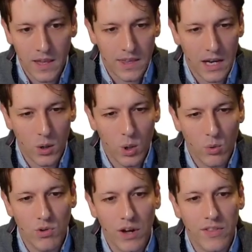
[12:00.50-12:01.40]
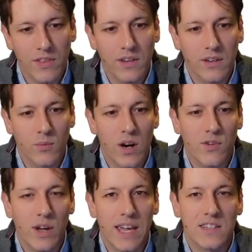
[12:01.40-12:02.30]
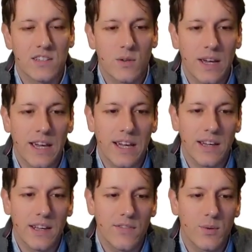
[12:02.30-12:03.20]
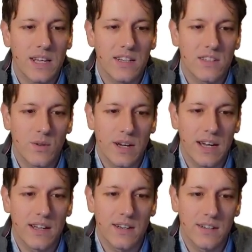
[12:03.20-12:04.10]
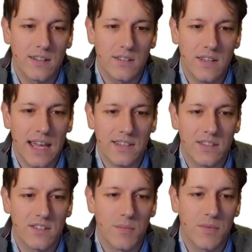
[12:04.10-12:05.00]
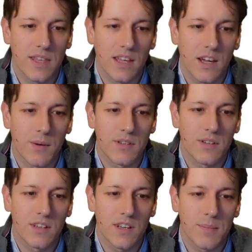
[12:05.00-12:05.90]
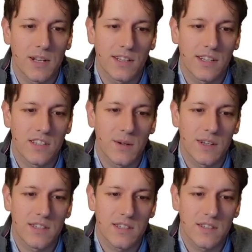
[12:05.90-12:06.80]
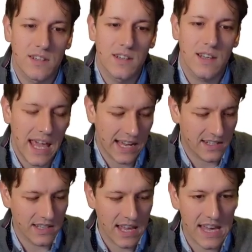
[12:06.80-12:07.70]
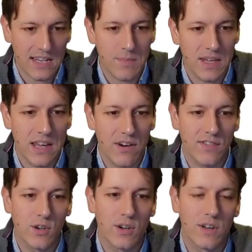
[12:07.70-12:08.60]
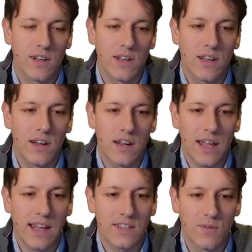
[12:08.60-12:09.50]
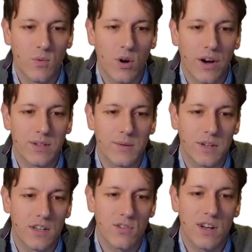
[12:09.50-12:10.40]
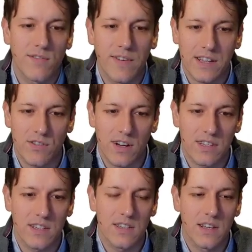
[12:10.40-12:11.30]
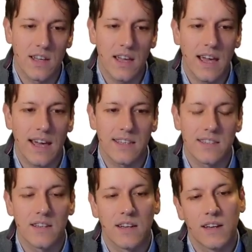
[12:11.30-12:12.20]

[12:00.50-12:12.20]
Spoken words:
now rather than where I've got x squared, if it was x squared and x and something, I would, you know, be looking to do it as x and x, but here I've got x and y, so I'm going to try and factorize it as